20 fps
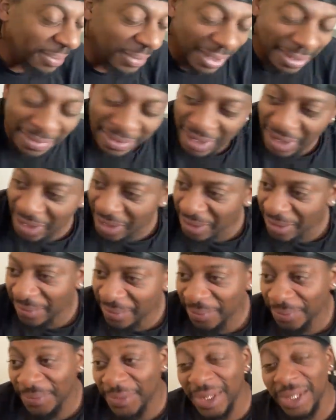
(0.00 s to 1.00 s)
Bro,
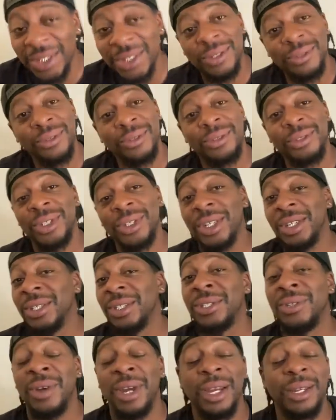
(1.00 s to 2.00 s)
this shit is
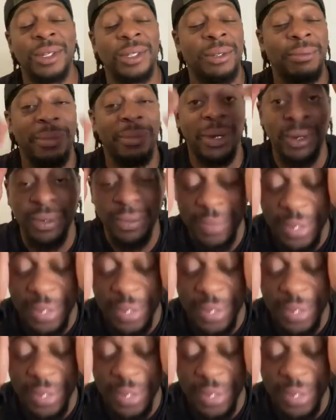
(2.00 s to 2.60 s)
crazy, bro,